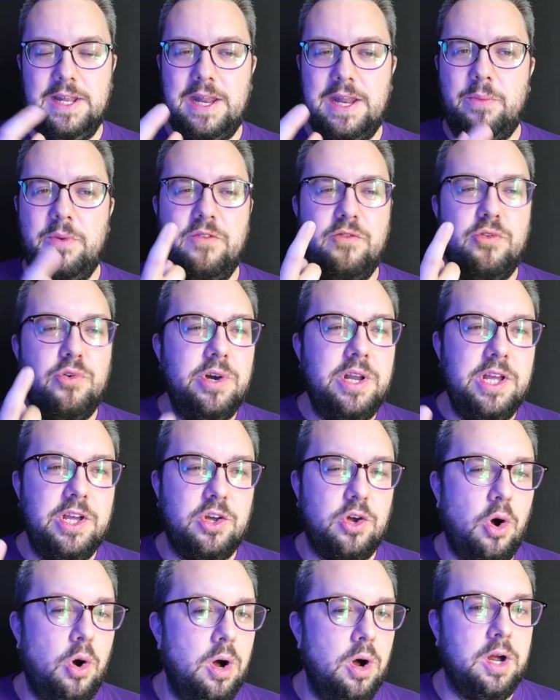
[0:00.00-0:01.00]
Now we've already
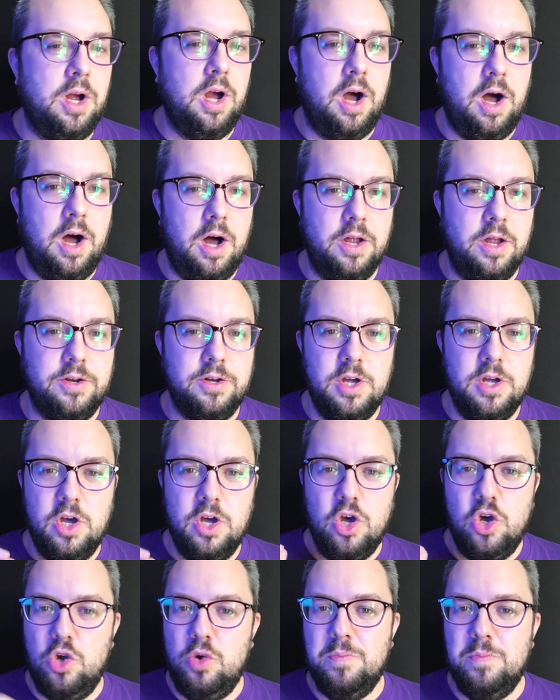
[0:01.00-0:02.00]
got a card
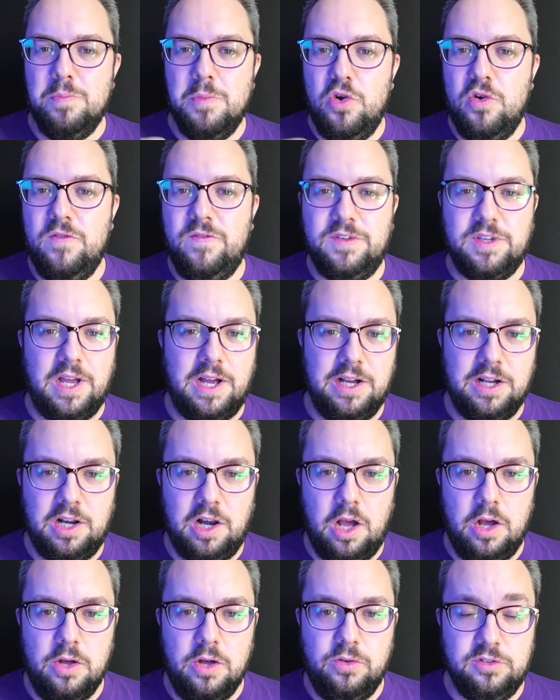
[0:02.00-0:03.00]
who moves and
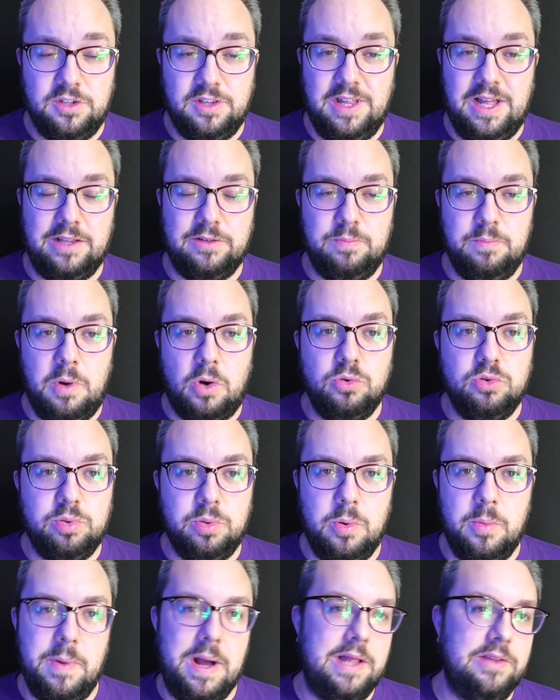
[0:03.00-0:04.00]
clones, and that's
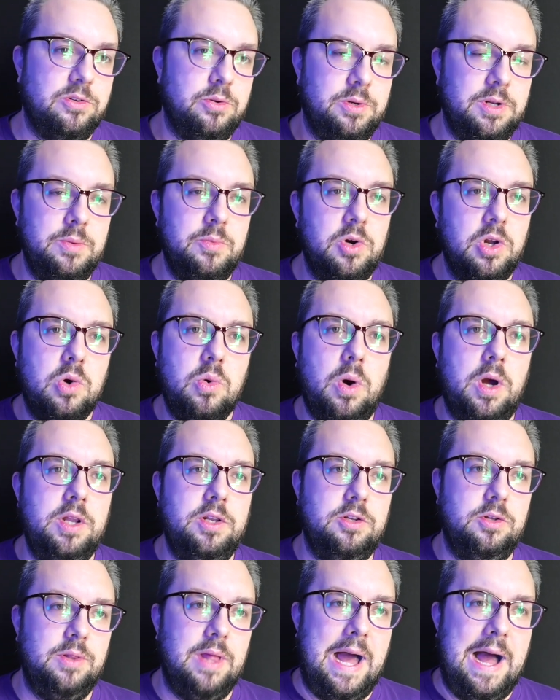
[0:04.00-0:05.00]
Multiple Man, so I didn't want to quite
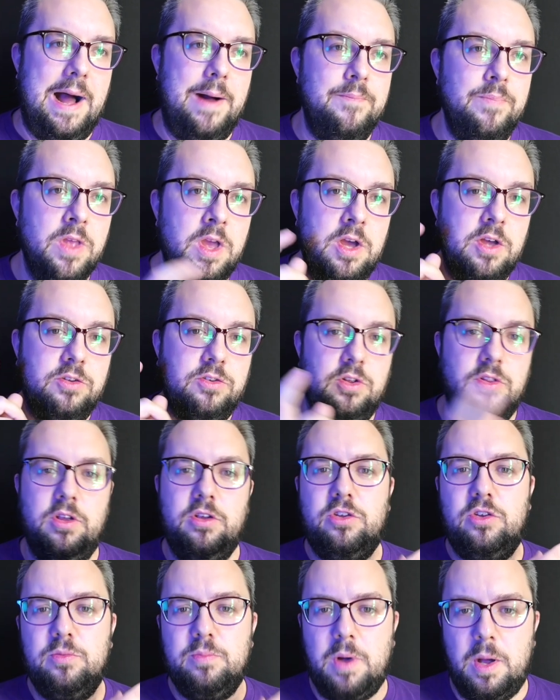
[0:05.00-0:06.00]
do that. So
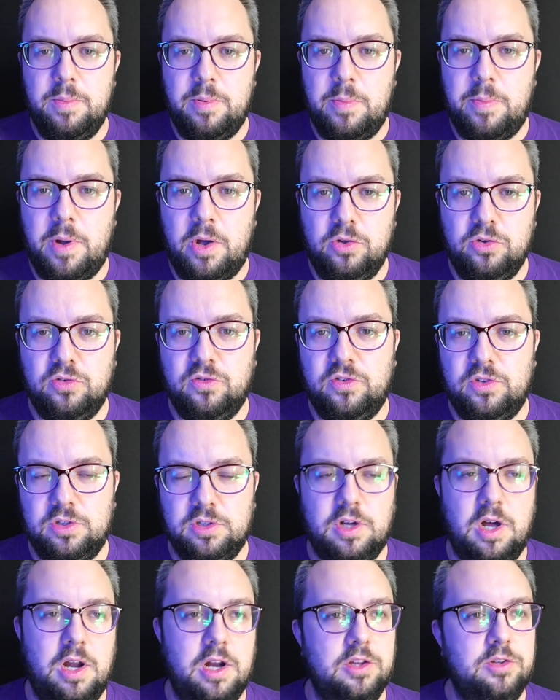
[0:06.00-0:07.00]
this is my proposal for
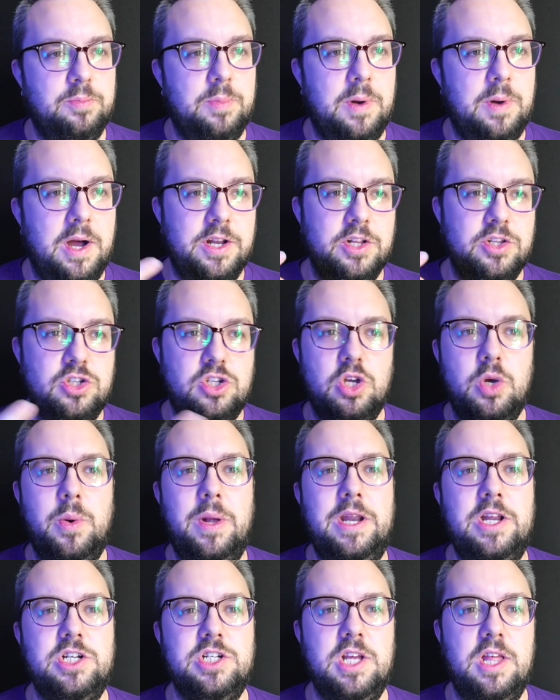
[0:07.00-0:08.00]
Scarlet Spider. 2
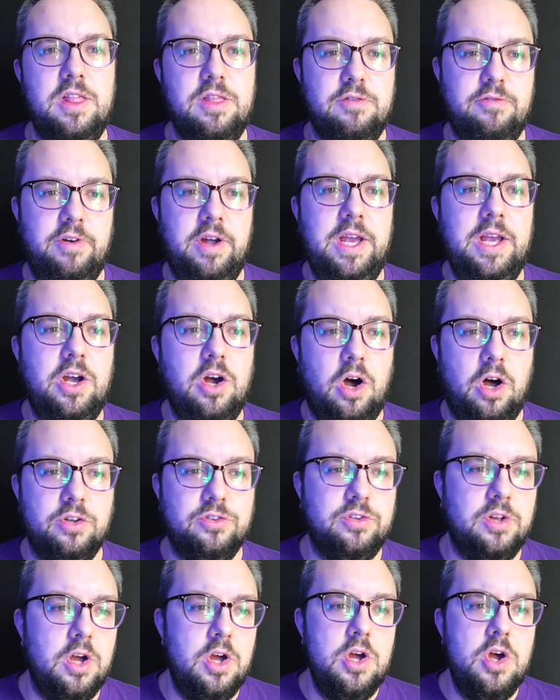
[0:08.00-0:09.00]
energy, 3
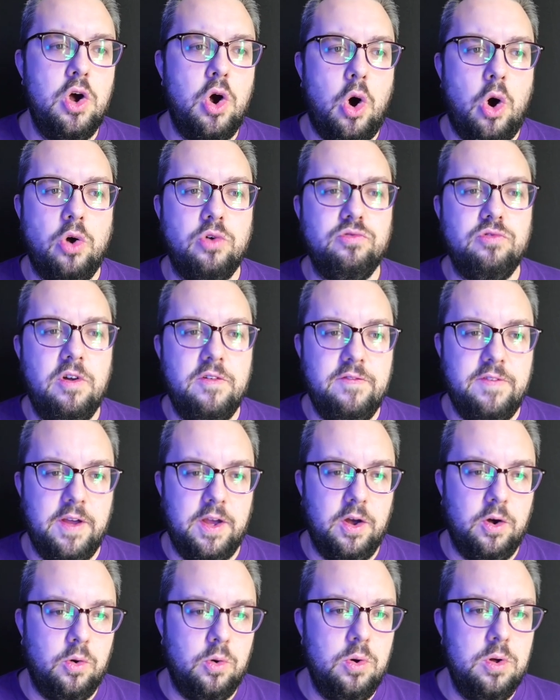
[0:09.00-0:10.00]
cost. On
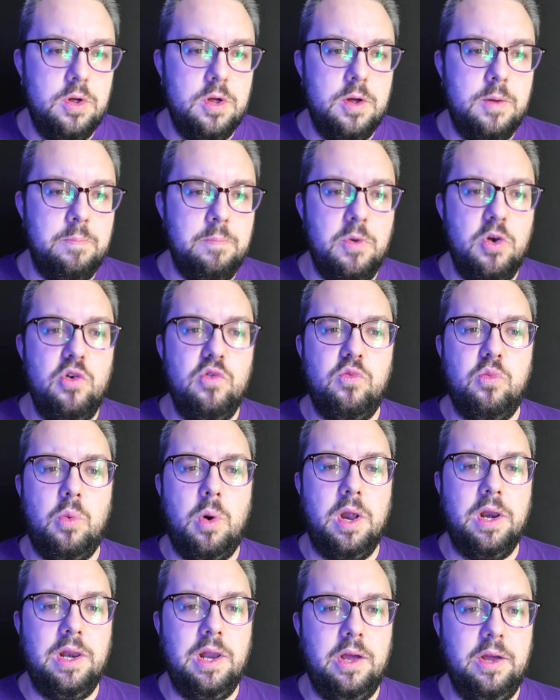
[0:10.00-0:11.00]
reveal, move
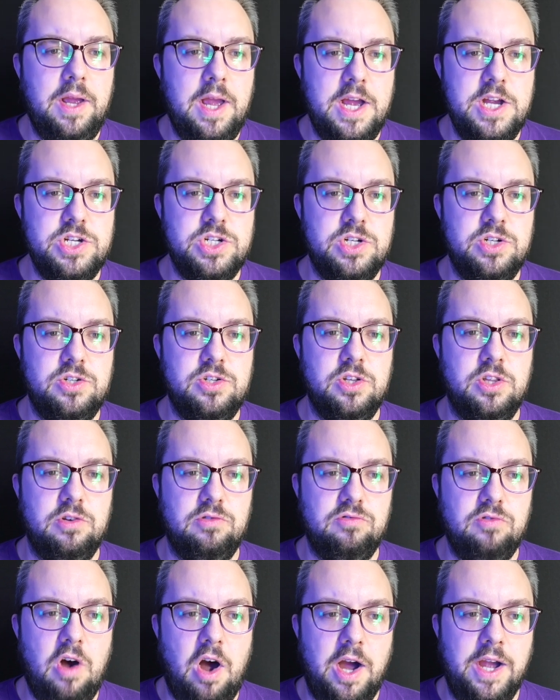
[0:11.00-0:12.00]
1 location to the
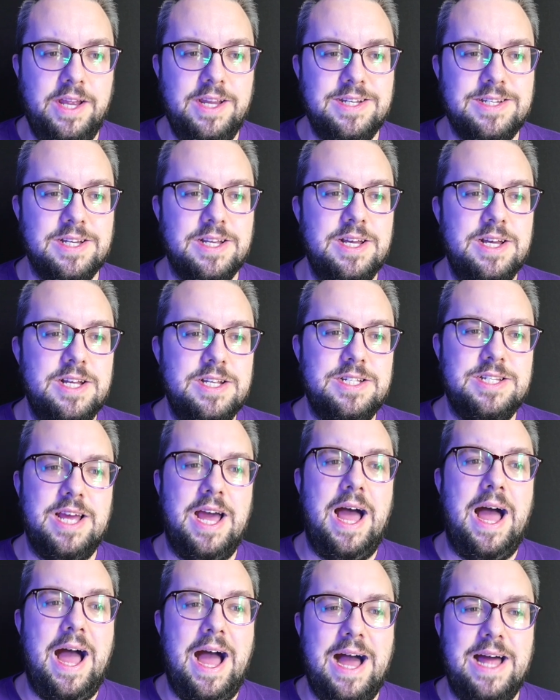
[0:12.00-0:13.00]
right
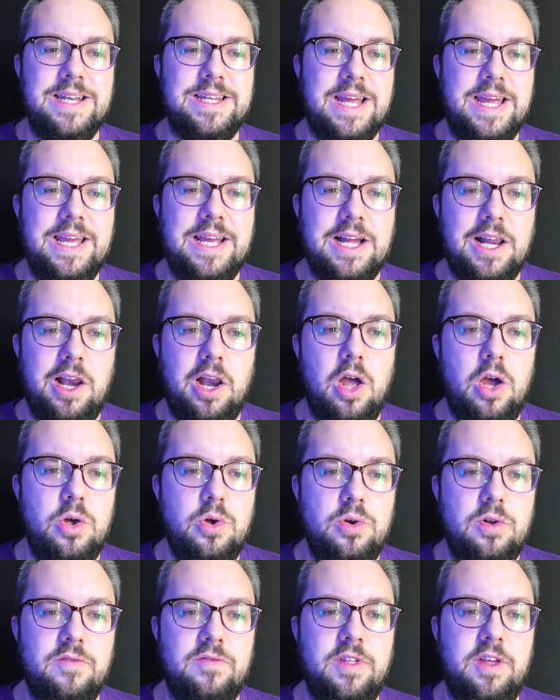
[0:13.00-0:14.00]
to add a
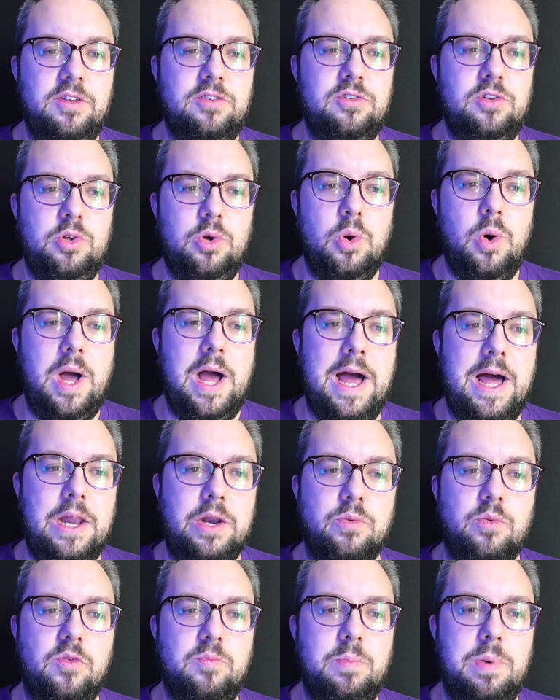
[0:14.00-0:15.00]
clone of this to your
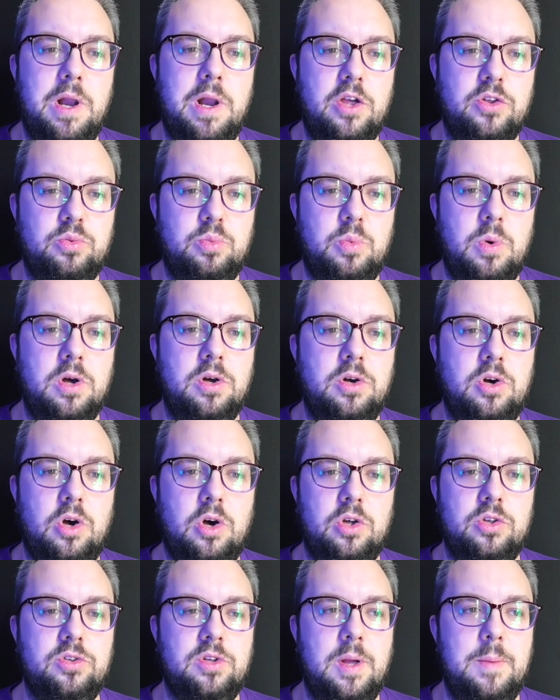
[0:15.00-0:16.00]
hand with +1
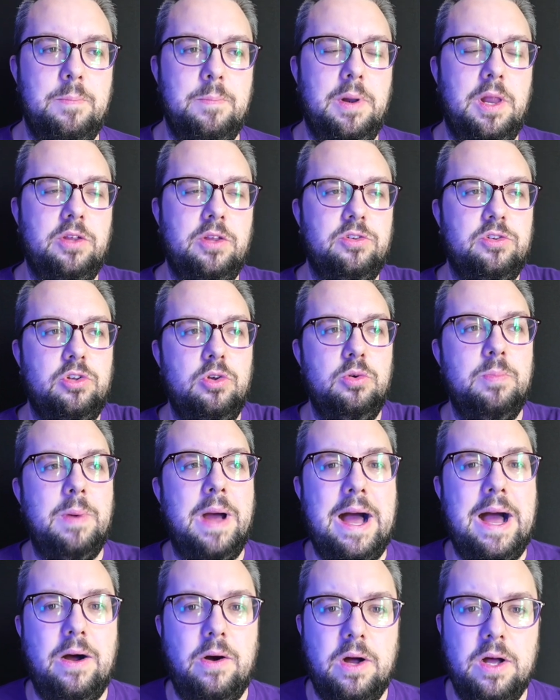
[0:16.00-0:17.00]
cost and +2
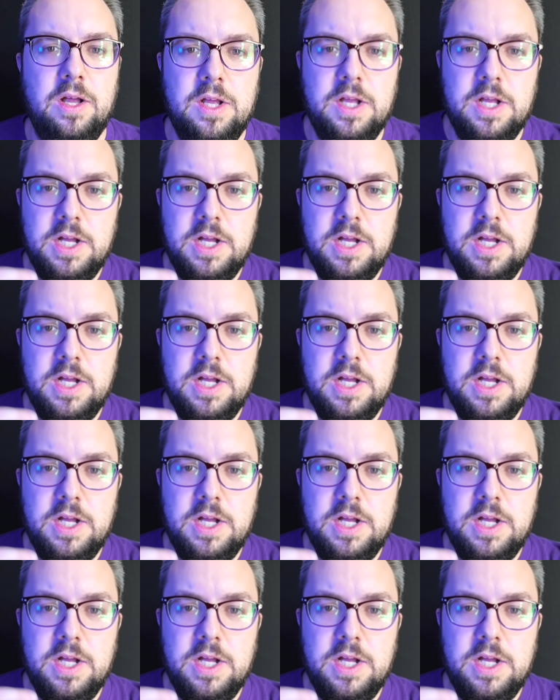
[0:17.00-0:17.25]
power.